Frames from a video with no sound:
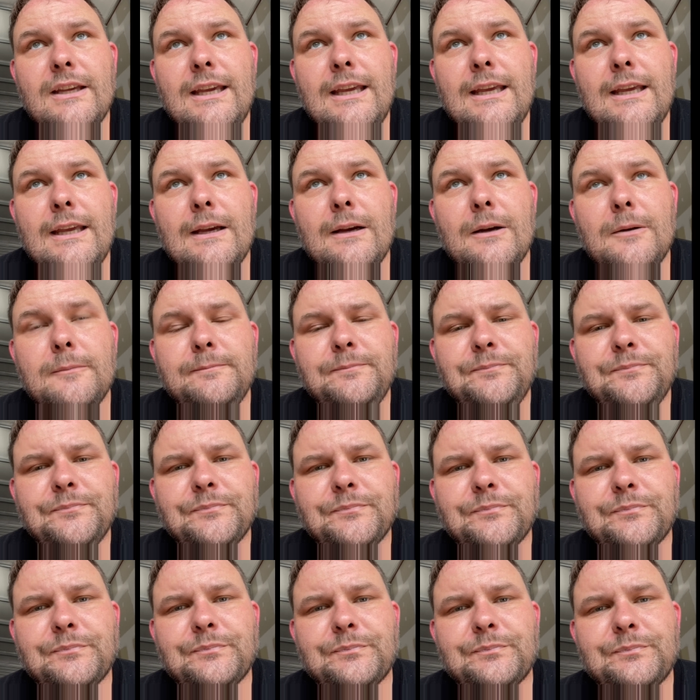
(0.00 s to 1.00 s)
him,
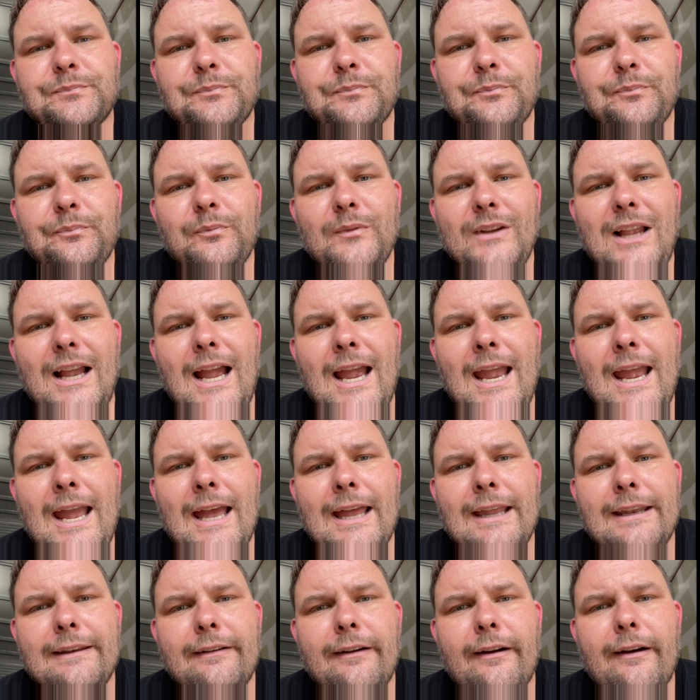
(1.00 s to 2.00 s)
and